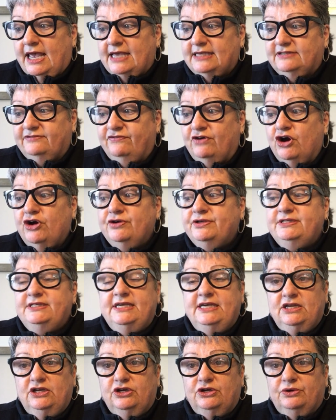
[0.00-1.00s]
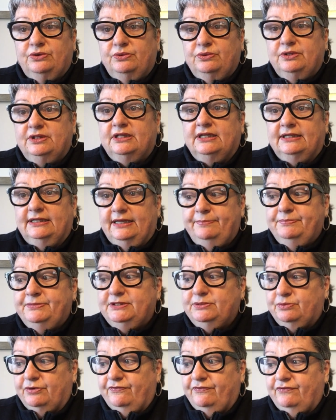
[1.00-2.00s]
As far as he knew, the
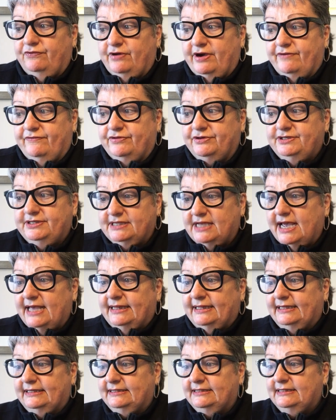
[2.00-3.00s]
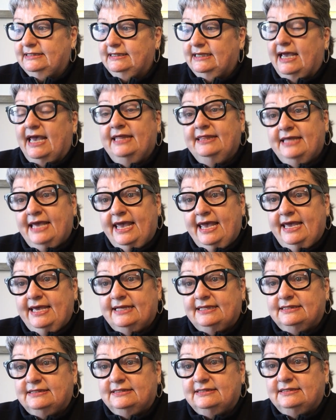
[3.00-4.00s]
lips were forever silent and the
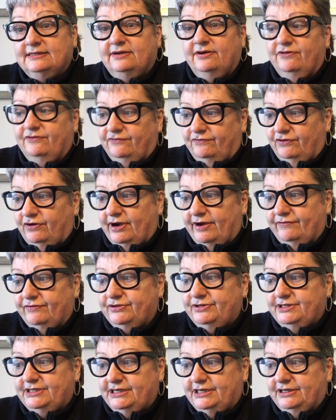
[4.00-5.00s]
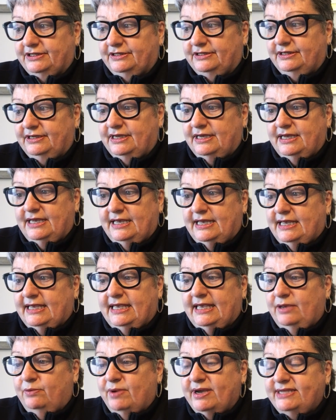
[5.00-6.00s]
hands forever still.
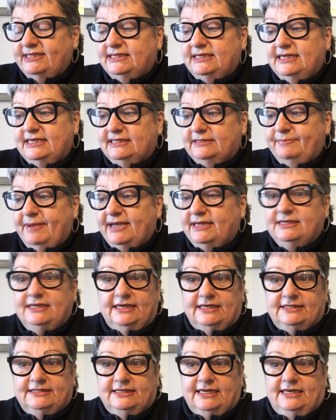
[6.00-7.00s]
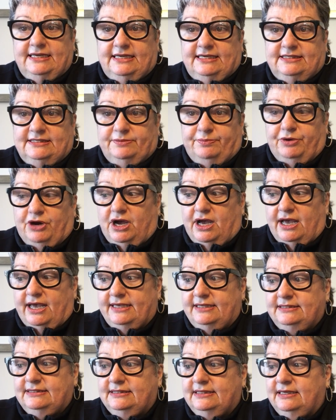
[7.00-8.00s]
He wasn't expecting a Sunday
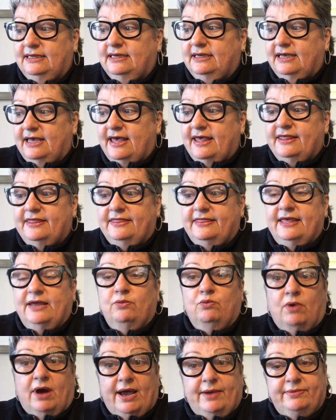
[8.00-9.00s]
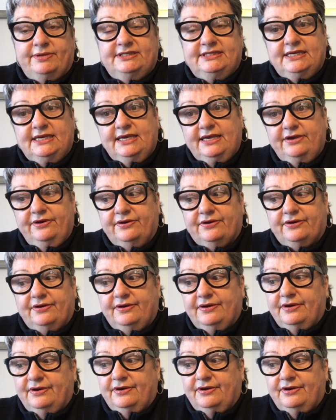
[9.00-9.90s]
surprise. Then why was he here?